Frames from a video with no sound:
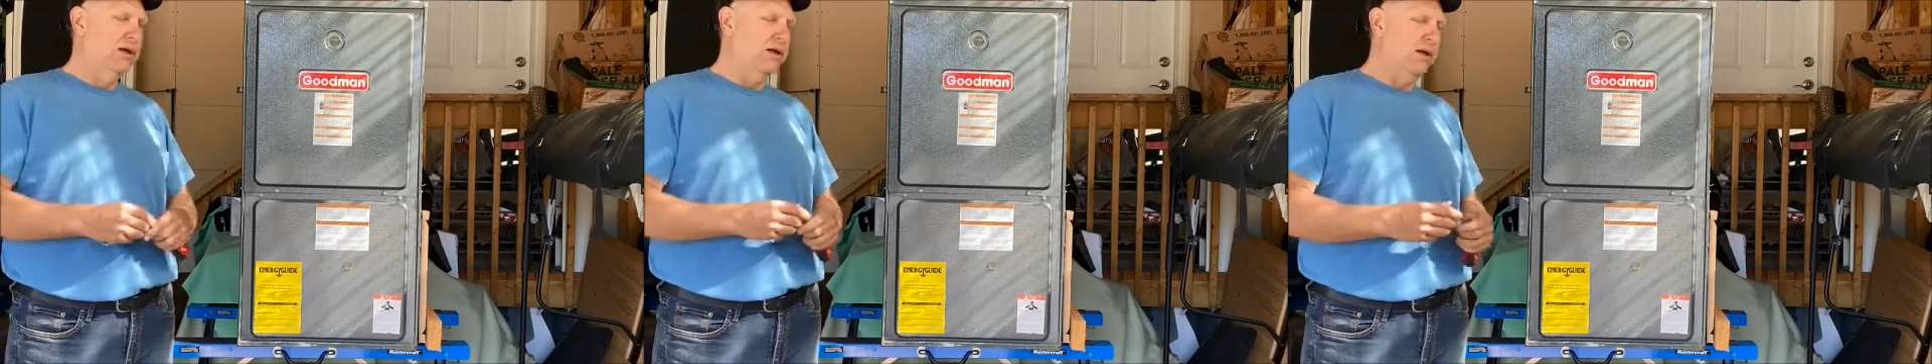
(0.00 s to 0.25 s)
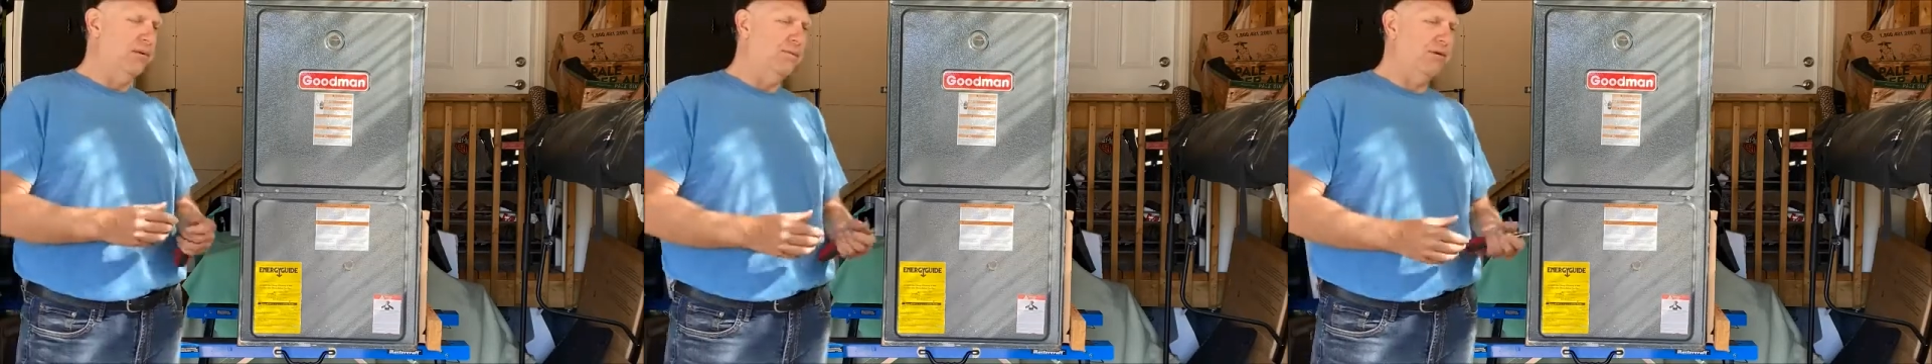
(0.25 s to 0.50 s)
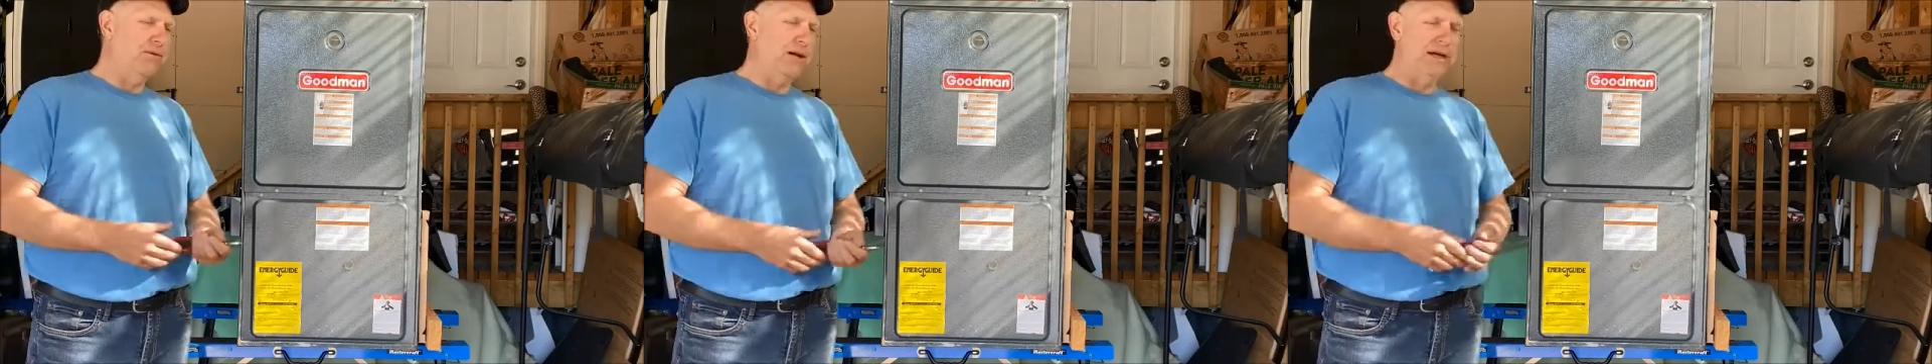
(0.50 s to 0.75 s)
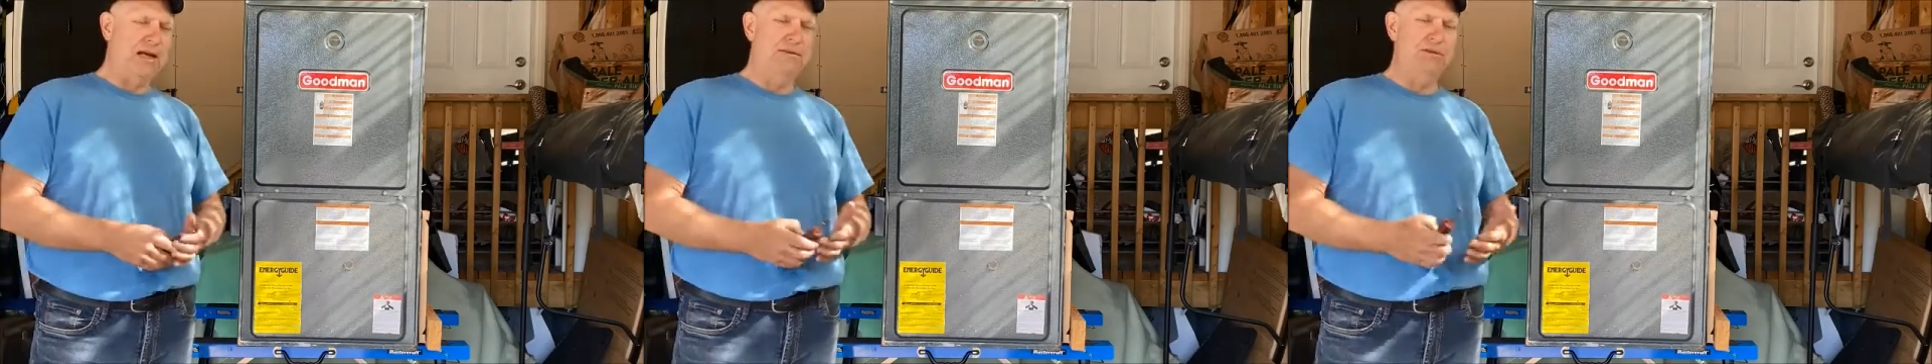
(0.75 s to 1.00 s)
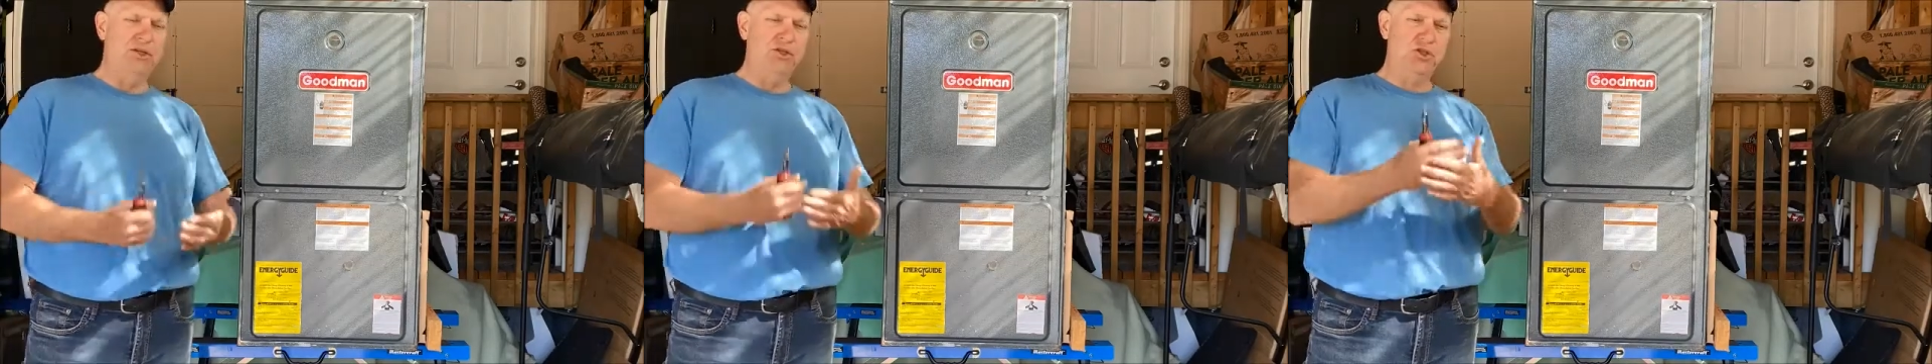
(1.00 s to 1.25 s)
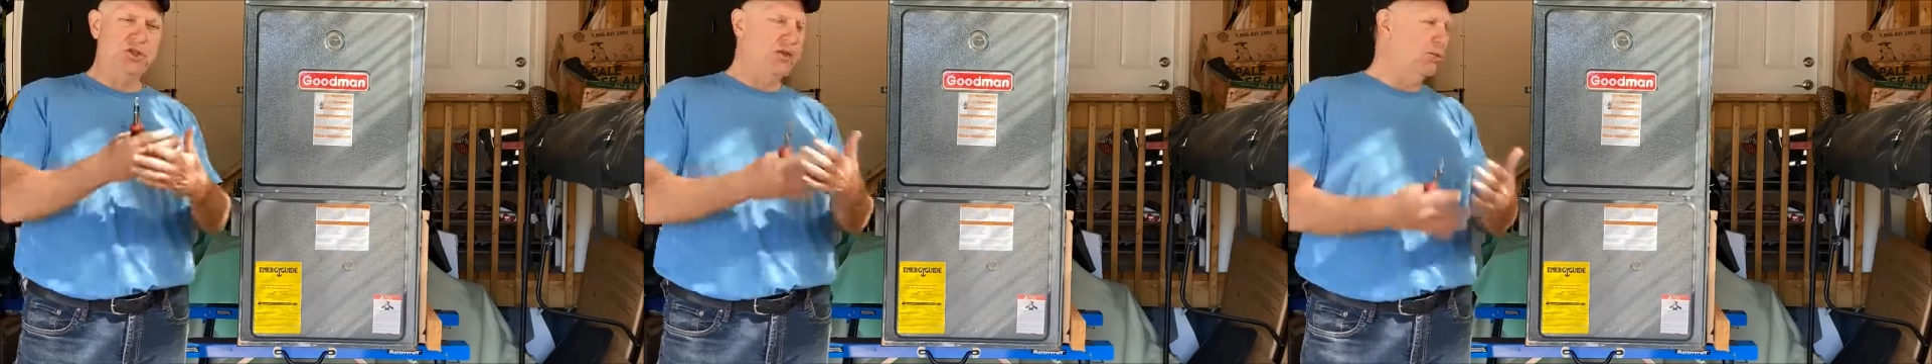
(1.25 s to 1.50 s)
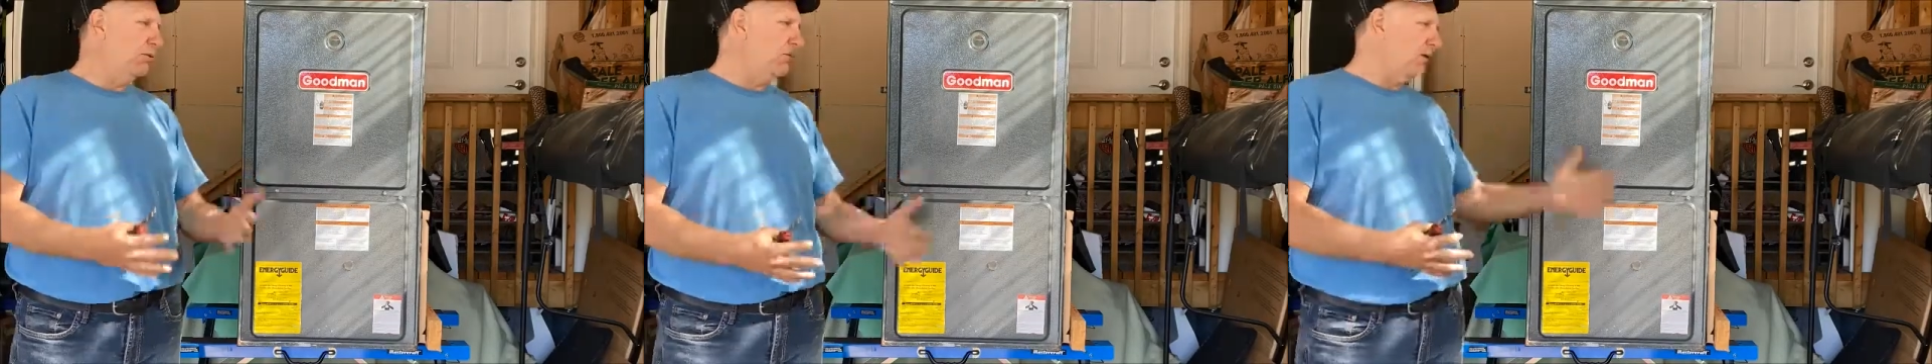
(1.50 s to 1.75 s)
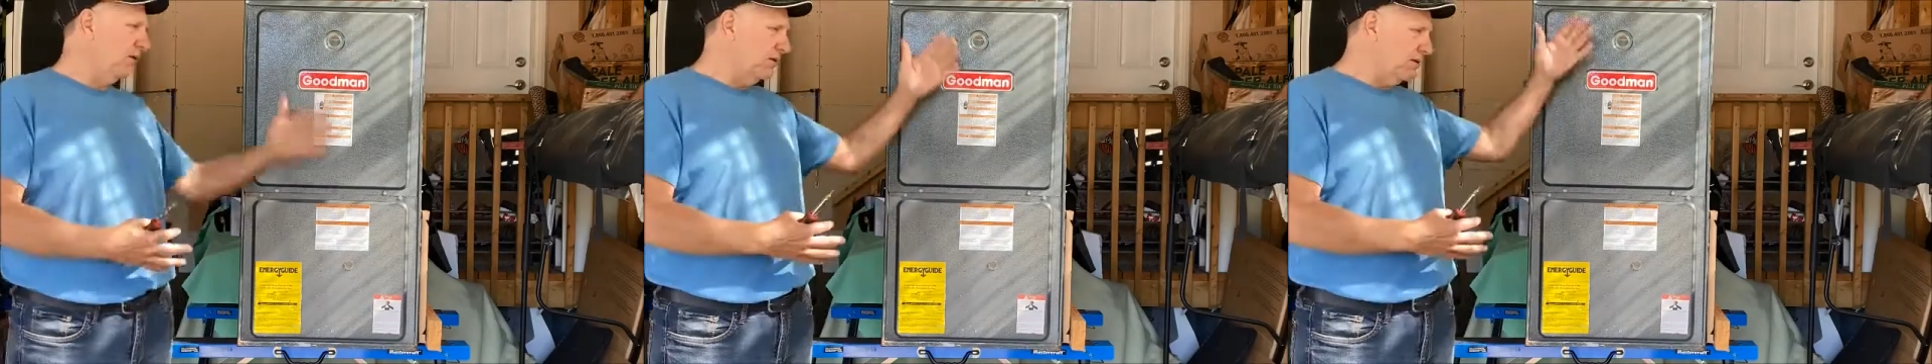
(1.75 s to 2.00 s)
If I have a sheet with
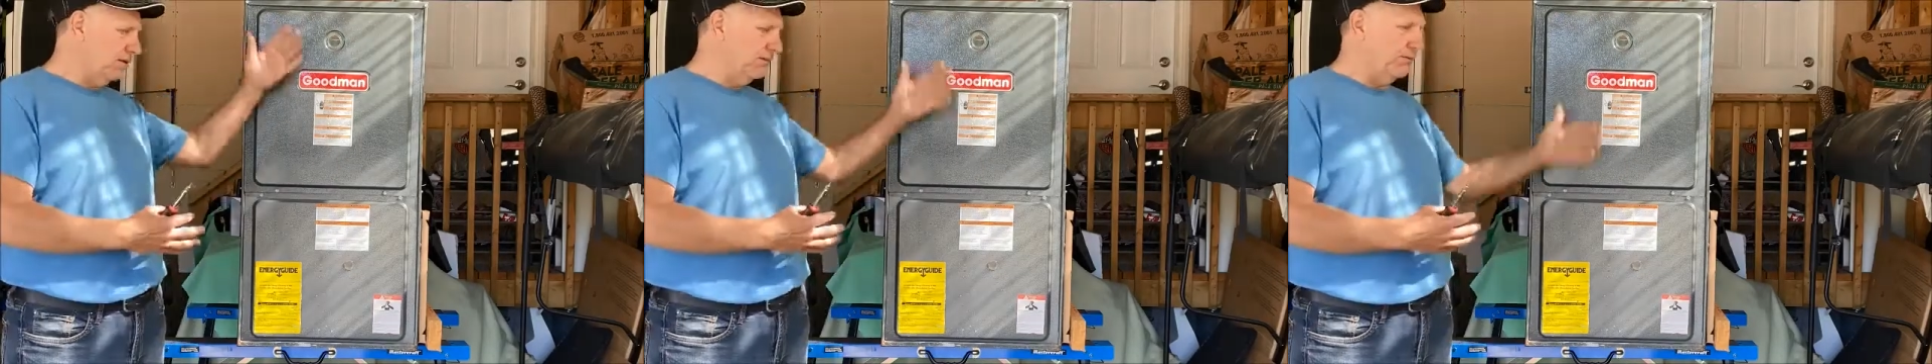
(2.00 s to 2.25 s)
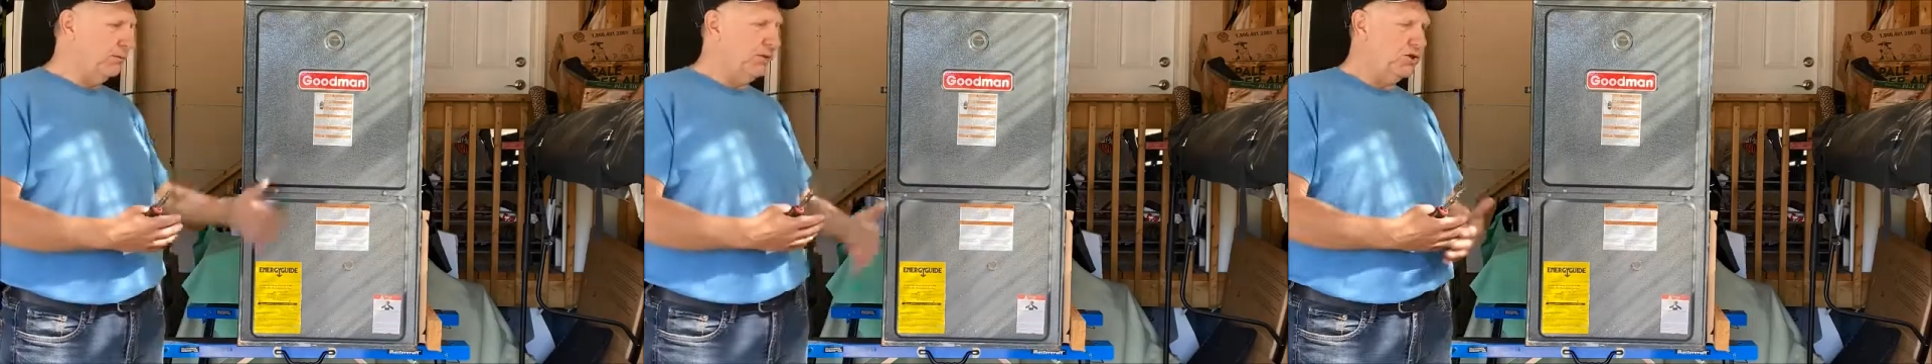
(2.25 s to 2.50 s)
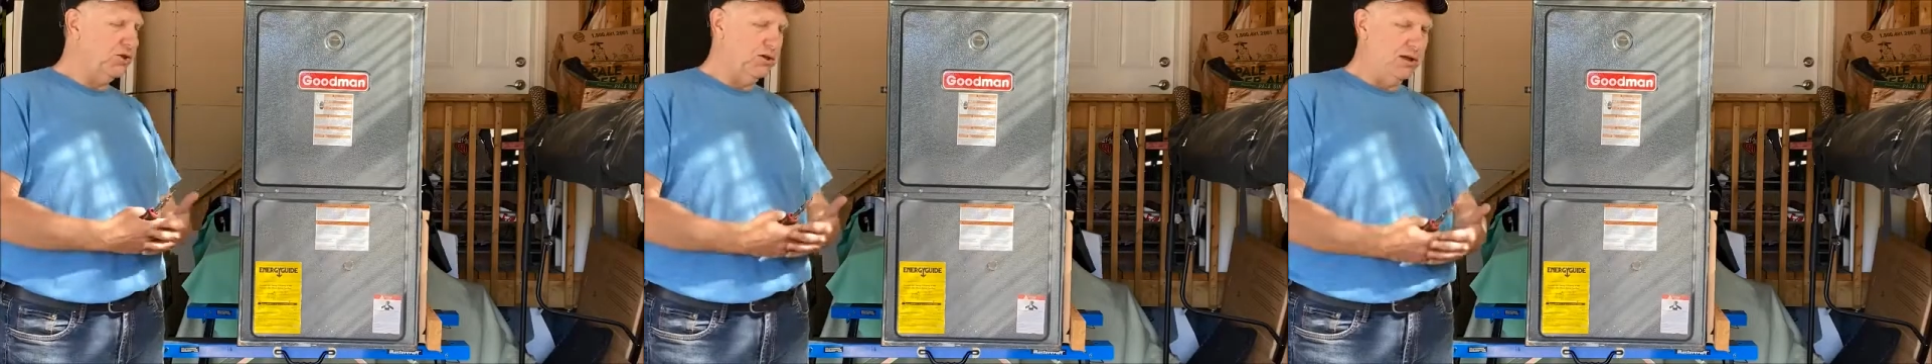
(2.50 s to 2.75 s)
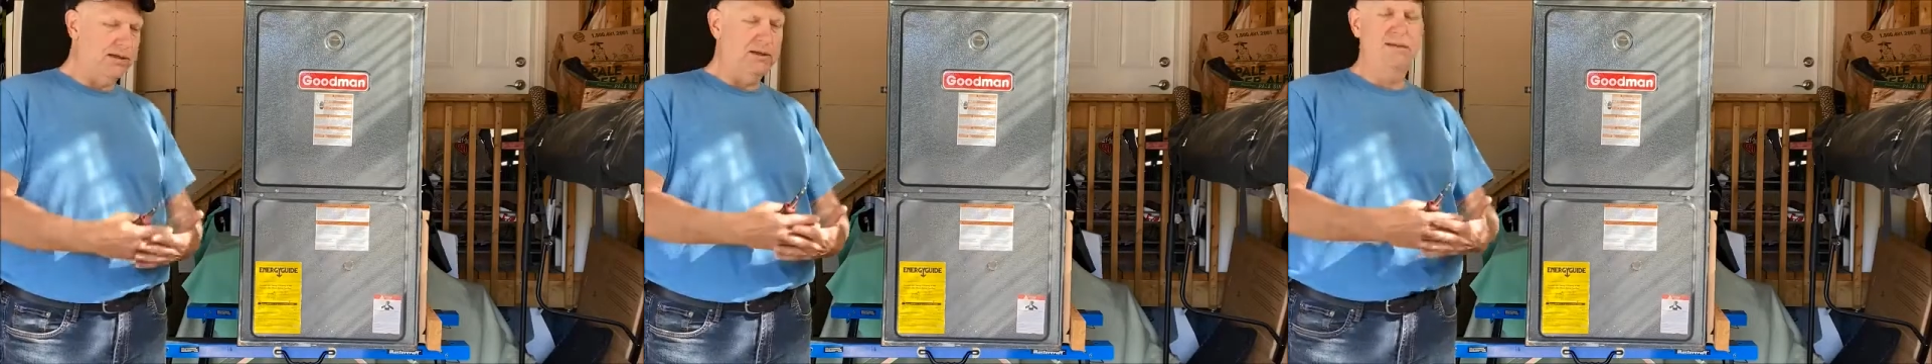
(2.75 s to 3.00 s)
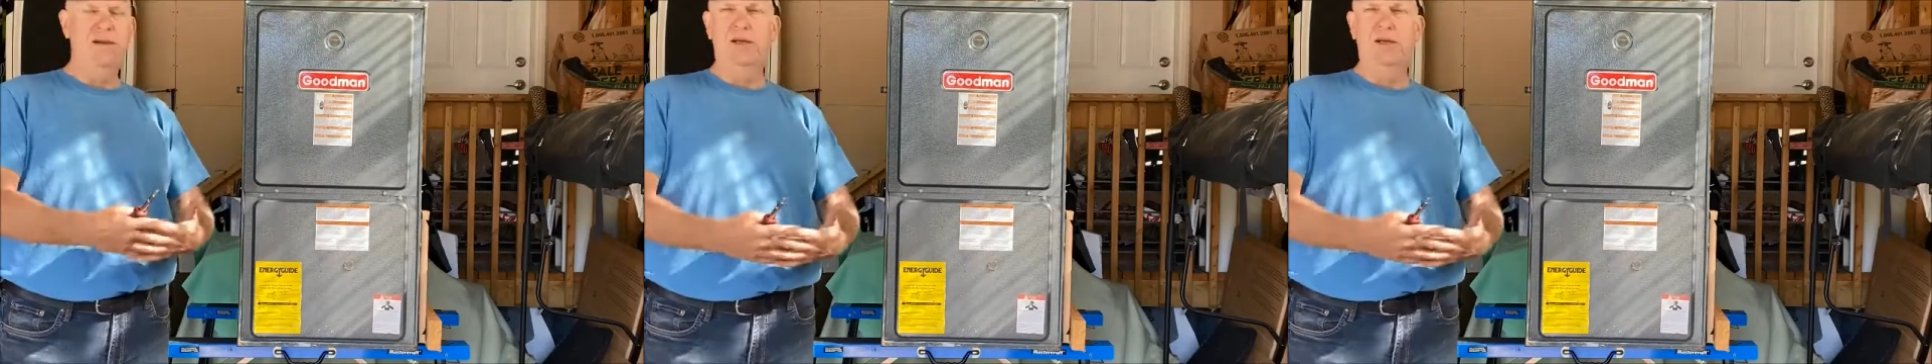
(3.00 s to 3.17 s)
all this information on it,